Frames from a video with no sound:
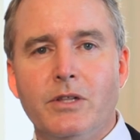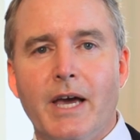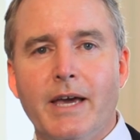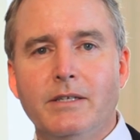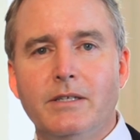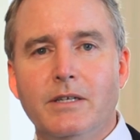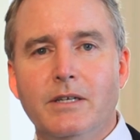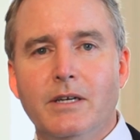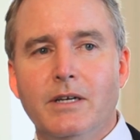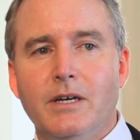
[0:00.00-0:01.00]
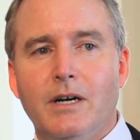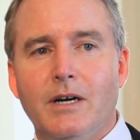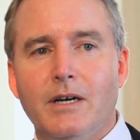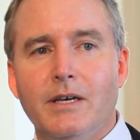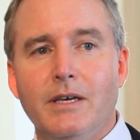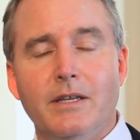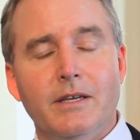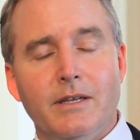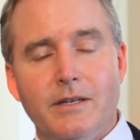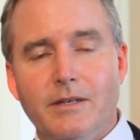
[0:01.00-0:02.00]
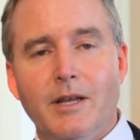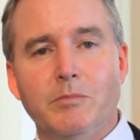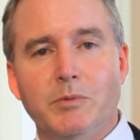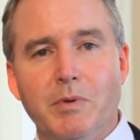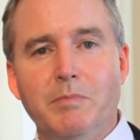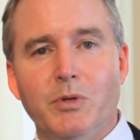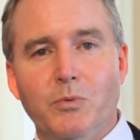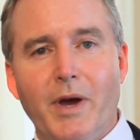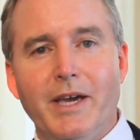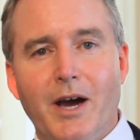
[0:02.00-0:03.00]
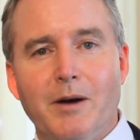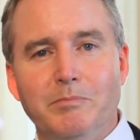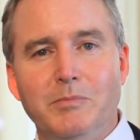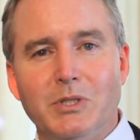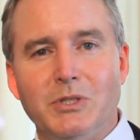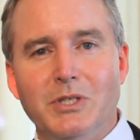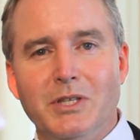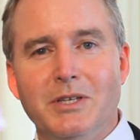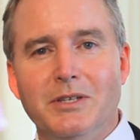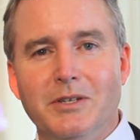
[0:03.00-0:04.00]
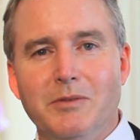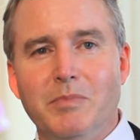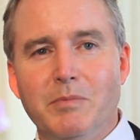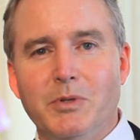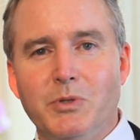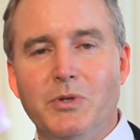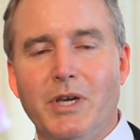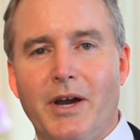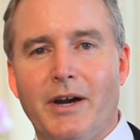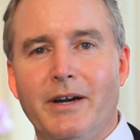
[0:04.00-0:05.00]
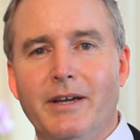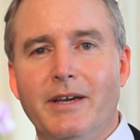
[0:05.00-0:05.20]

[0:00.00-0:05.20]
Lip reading: land, it helps people to wake up, to see that people do care,